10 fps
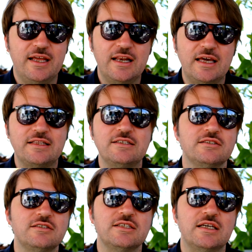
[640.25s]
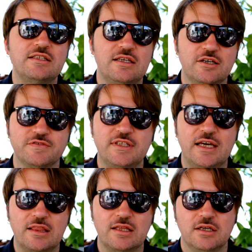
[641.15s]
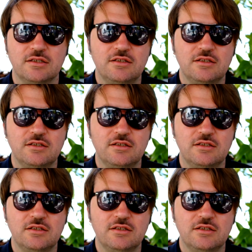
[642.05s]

And I like this idea of death.